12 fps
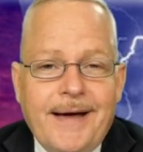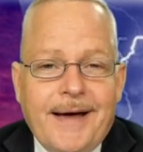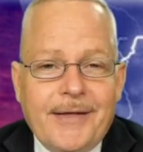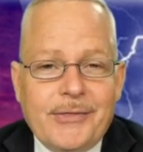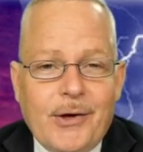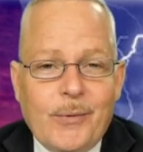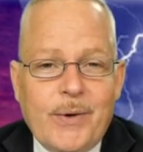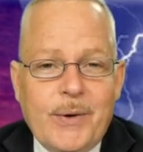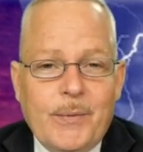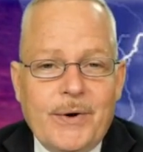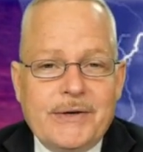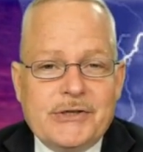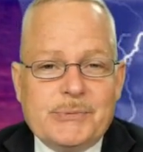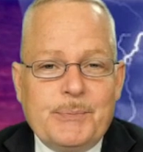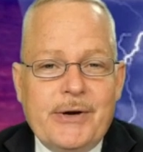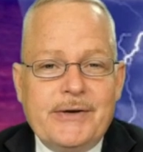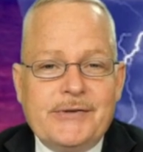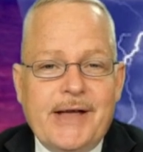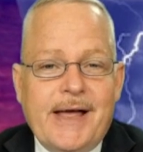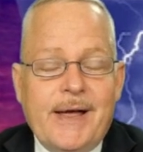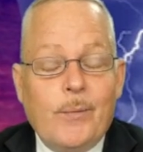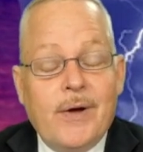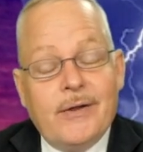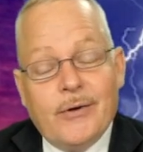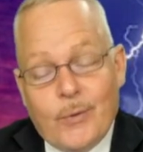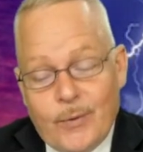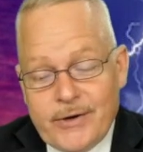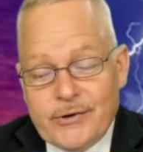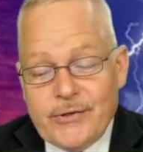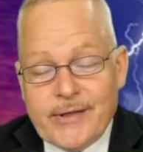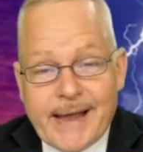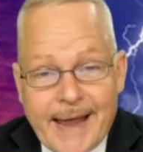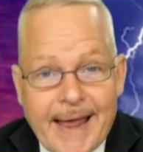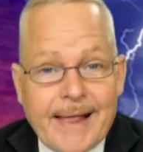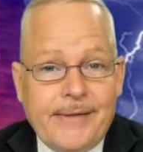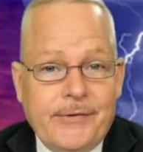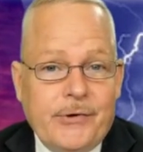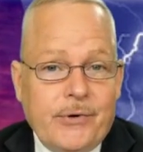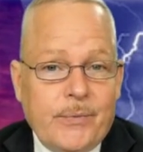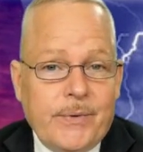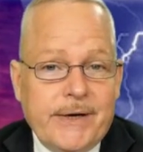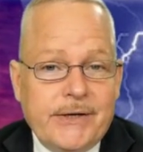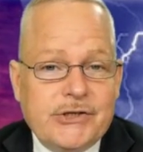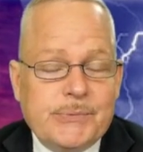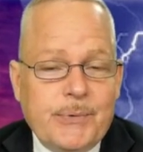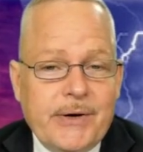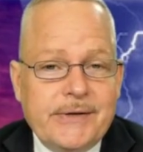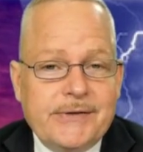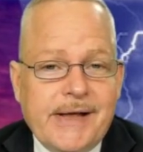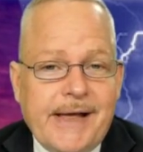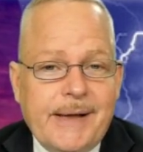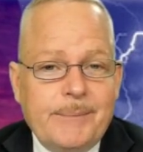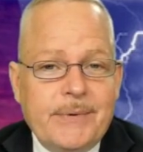I thought we were in springtime. Well, according to the calendar, we're in springtime.